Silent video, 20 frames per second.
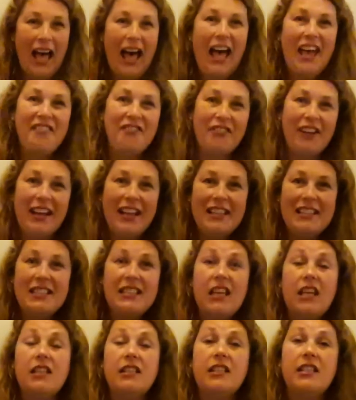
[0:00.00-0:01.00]
Hi
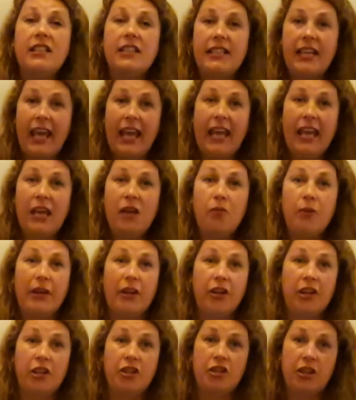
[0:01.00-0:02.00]
friends, today
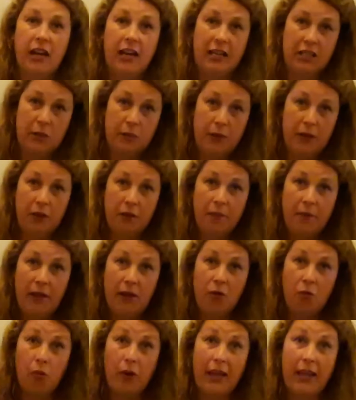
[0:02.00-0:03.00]
we are going to try an
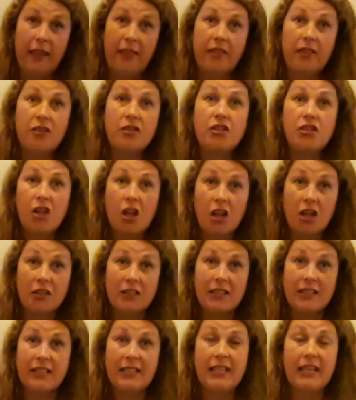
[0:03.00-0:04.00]
experiment with
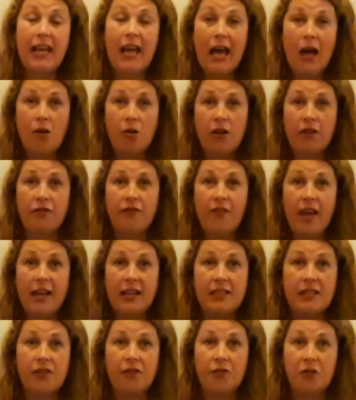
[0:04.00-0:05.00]
salt to see how it
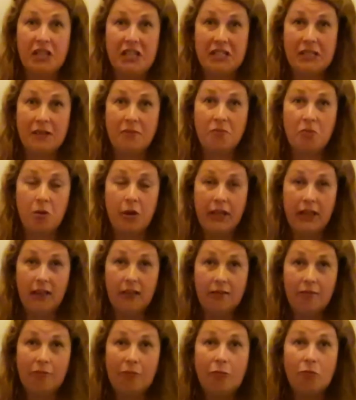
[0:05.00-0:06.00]
affects the freezing point.
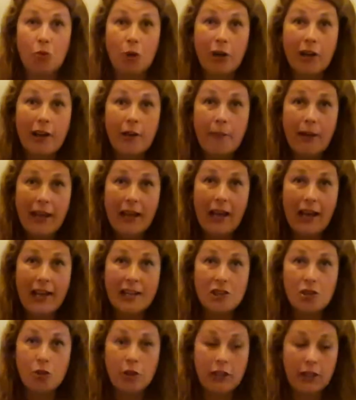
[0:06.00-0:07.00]
We're going to make
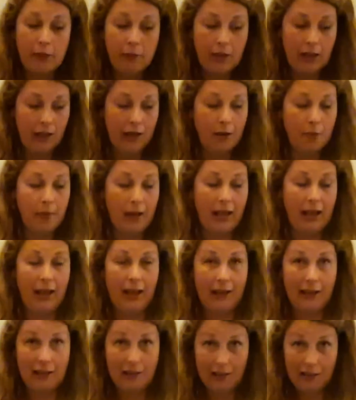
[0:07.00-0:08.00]
ice cream in a
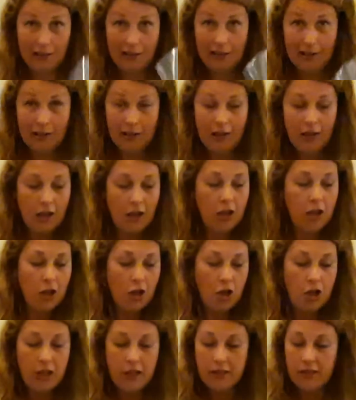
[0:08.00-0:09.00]
bag.
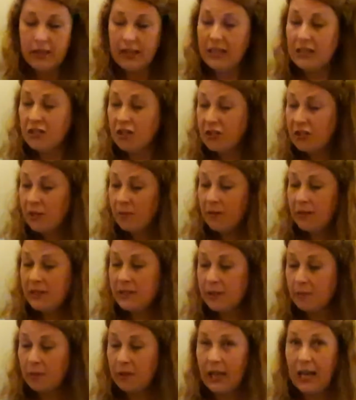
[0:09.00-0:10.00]
These are some of
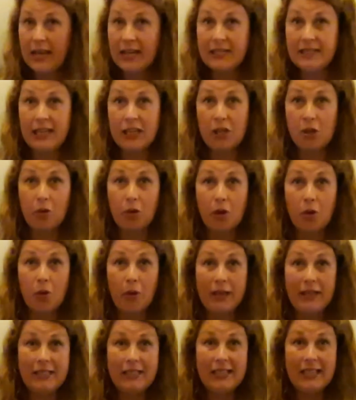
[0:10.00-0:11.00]
the supplies that you are
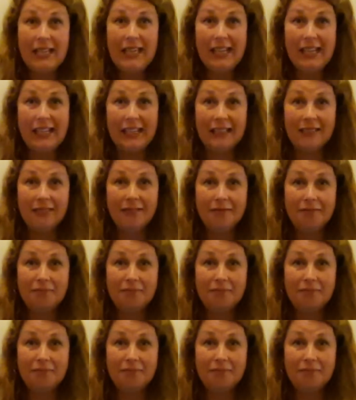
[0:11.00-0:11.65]
going to need.